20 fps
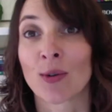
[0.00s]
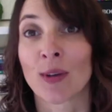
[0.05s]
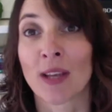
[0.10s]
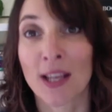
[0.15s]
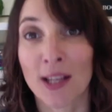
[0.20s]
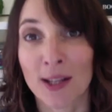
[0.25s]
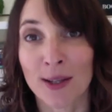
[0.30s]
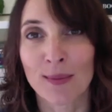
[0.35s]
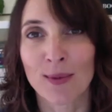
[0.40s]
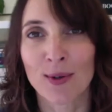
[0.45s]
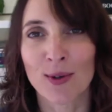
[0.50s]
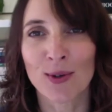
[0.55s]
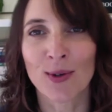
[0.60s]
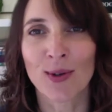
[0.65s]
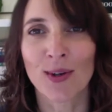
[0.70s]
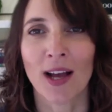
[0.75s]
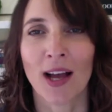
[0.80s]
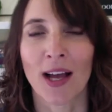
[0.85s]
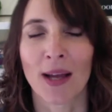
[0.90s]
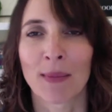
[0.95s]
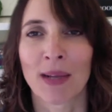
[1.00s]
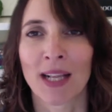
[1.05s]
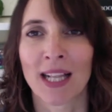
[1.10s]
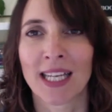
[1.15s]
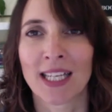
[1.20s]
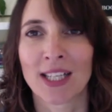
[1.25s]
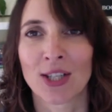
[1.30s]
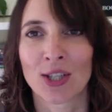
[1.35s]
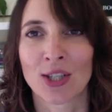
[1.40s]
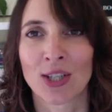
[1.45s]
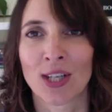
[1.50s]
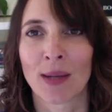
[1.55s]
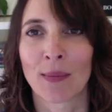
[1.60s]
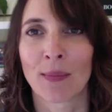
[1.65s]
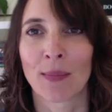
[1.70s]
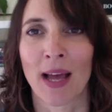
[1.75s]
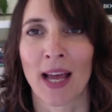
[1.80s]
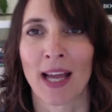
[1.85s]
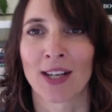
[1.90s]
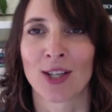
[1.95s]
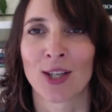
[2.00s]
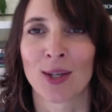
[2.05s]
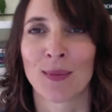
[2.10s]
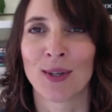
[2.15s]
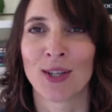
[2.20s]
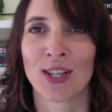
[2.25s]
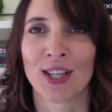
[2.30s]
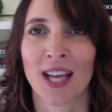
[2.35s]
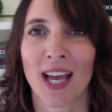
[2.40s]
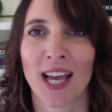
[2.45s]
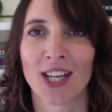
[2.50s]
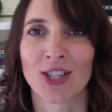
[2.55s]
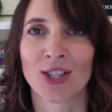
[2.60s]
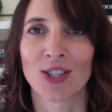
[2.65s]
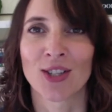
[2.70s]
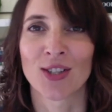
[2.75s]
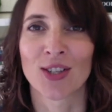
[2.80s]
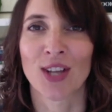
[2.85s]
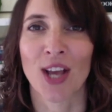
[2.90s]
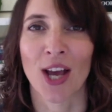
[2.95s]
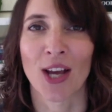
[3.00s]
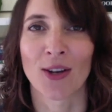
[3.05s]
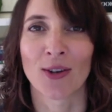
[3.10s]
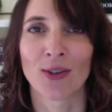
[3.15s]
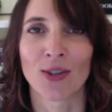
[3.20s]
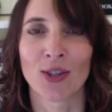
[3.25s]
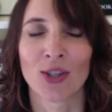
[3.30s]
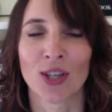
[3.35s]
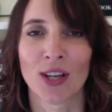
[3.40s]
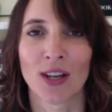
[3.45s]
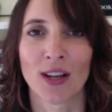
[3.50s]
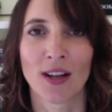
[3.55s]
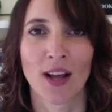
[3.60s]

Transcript: Gilmore. I'm a leadership and communications coach.